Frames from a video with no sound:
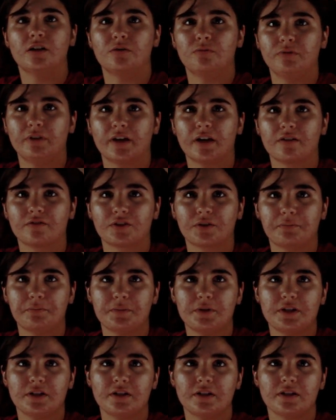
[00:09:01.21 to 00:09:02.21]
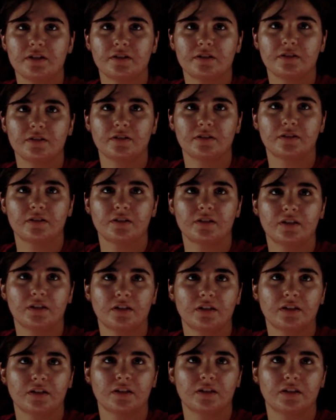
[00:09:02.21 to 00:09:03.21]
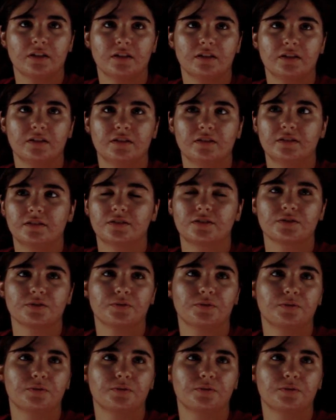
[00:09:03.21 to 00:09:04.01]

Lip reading: we have our median is